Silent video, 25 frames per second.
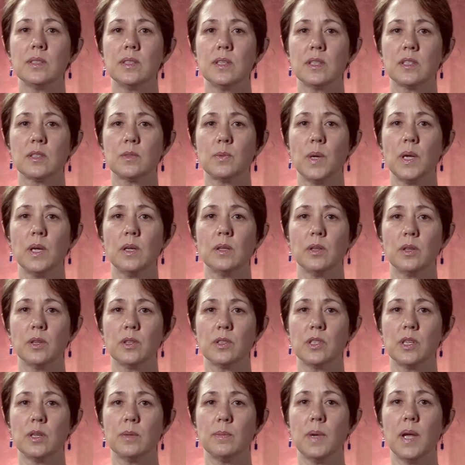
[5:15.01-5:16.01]
6-week
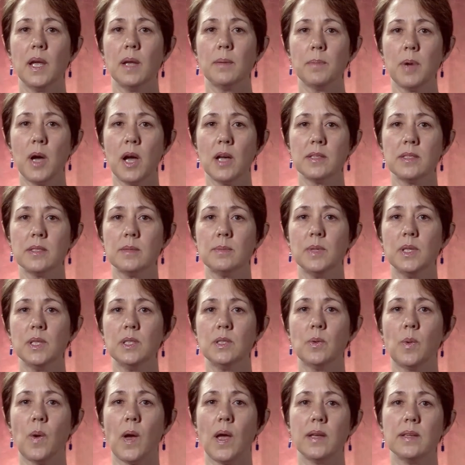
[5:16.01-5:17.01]
clerkship, and possibly
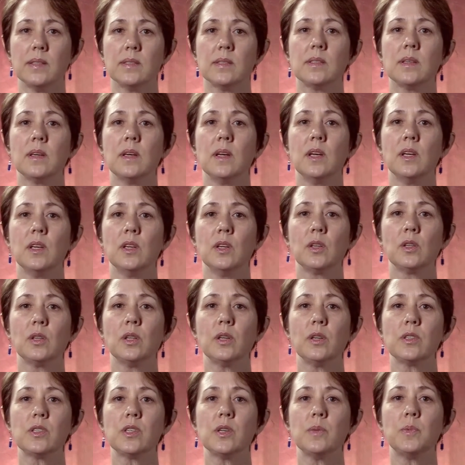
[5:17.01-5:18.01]
twice, your
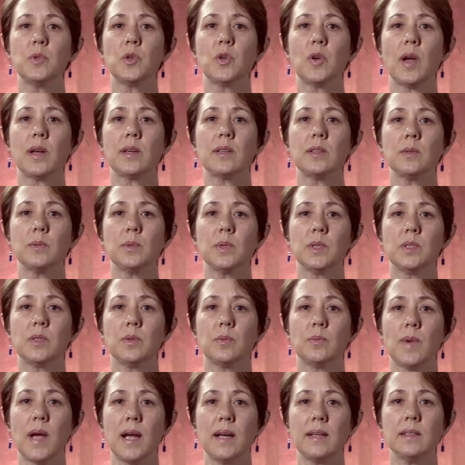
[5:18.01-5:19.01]
clerkship director will
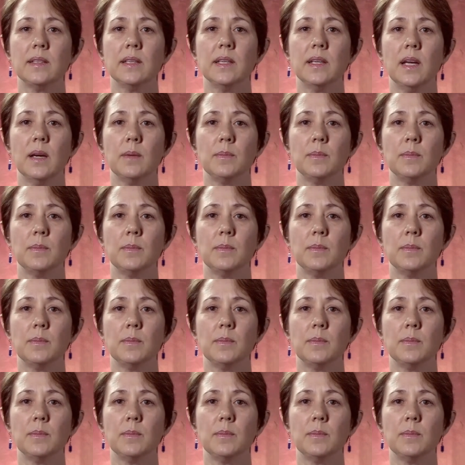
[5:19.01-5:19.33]
directly